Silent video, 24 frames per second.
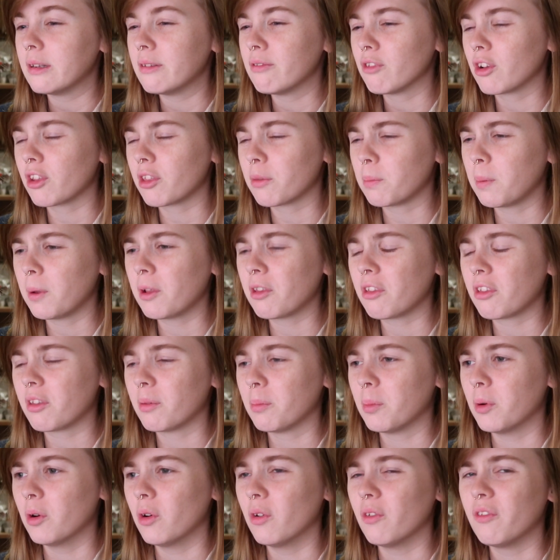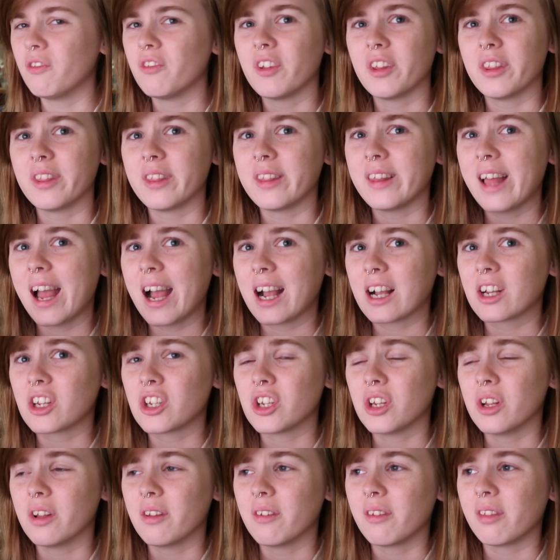responsible for
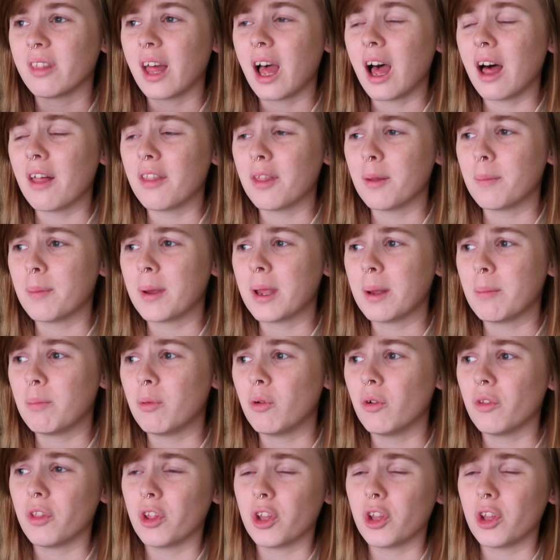actions that other people